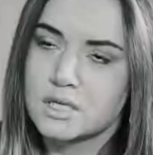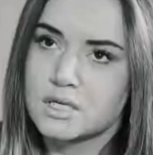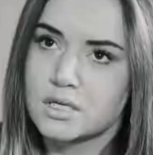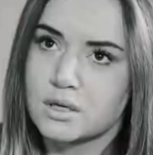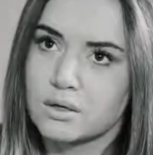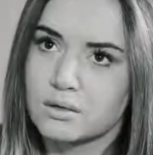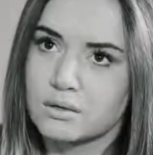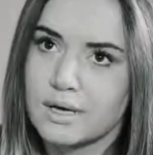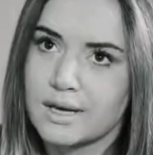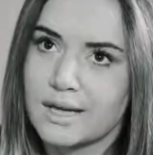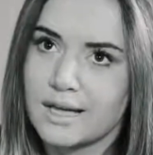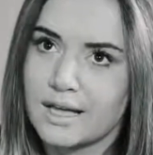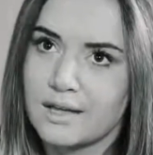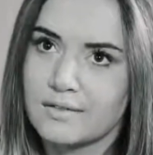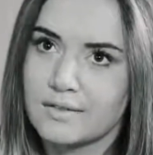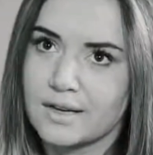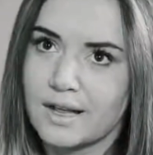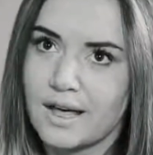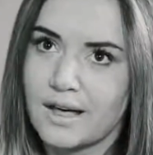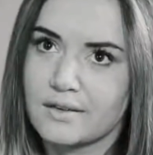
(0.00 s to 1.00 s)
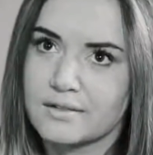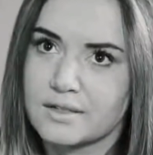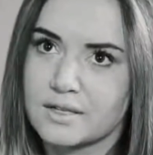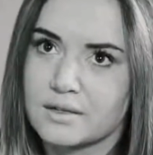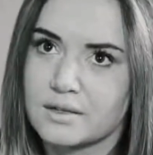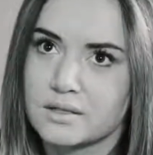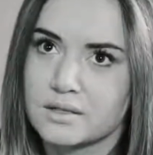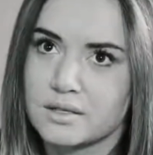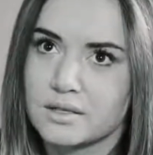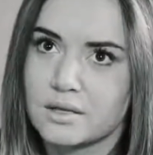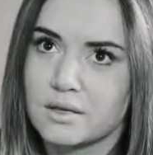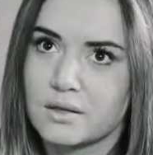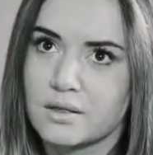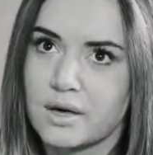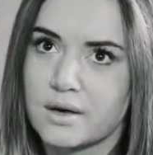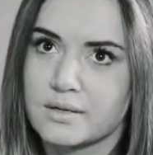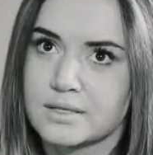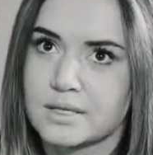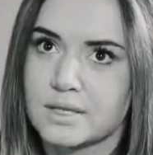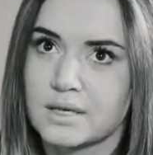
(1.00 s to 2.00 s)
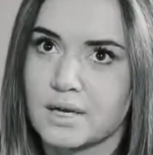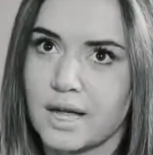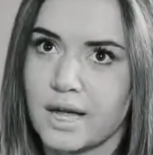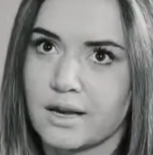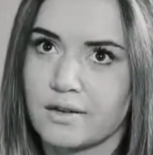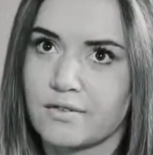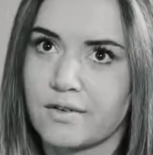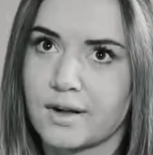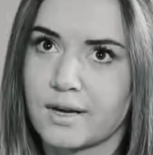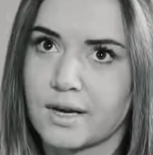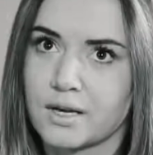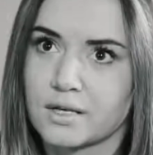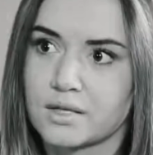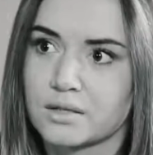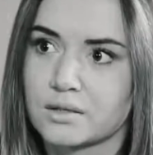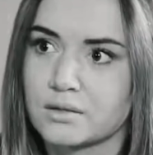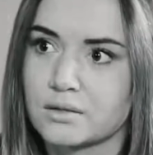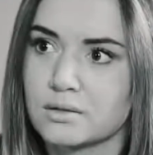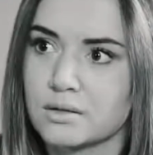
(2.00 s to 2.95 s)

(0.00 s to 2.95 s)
So even after the 2008 financial